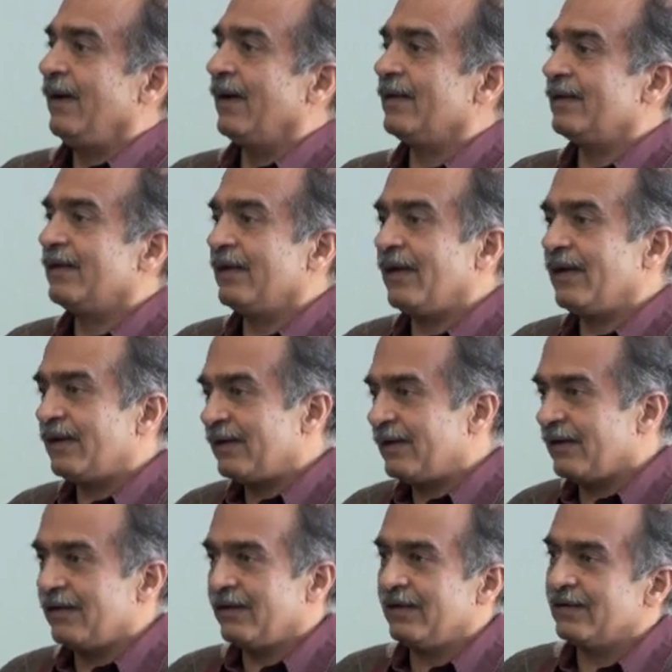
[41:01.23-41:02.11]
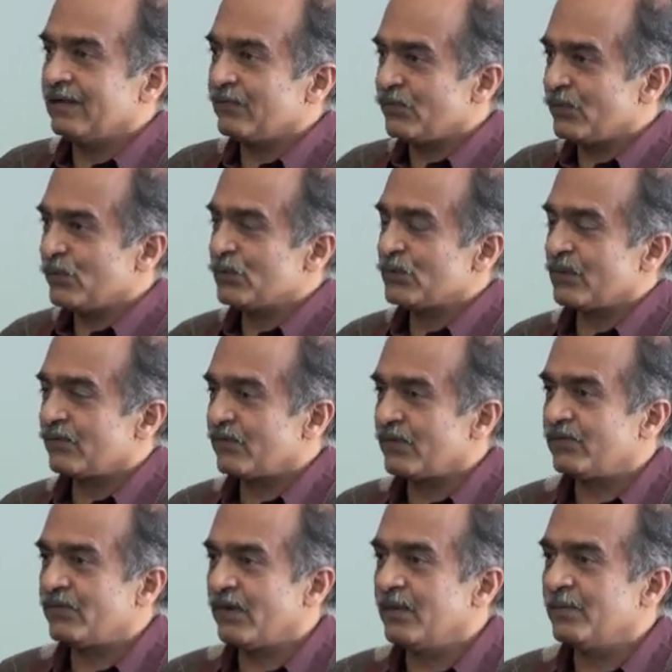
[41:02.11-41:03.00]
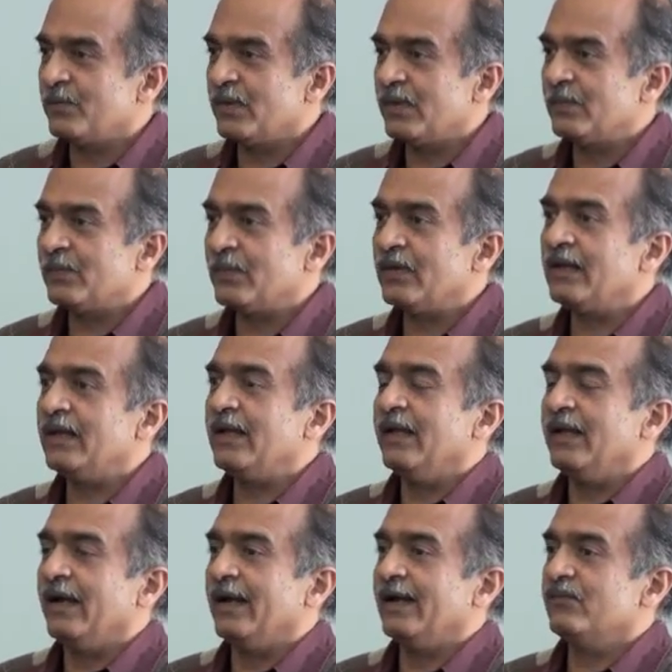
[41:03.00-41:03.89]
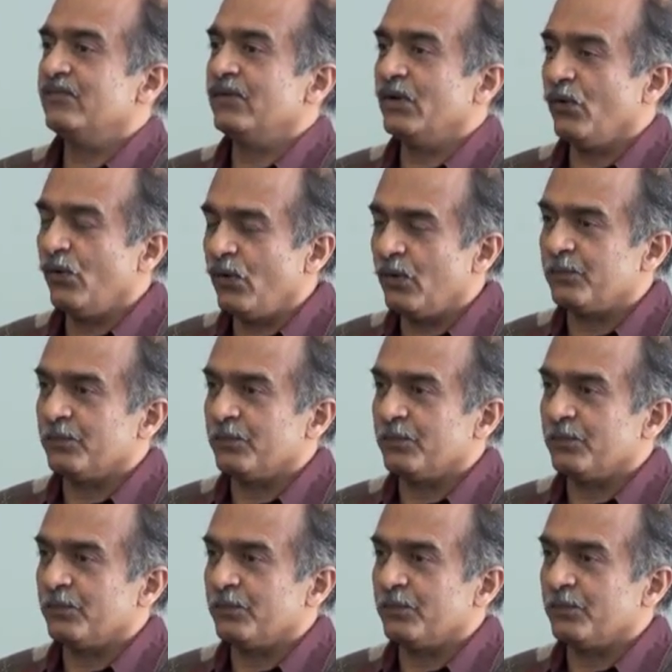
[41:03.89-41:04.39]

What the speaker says: and they are hearing the views of different people, and we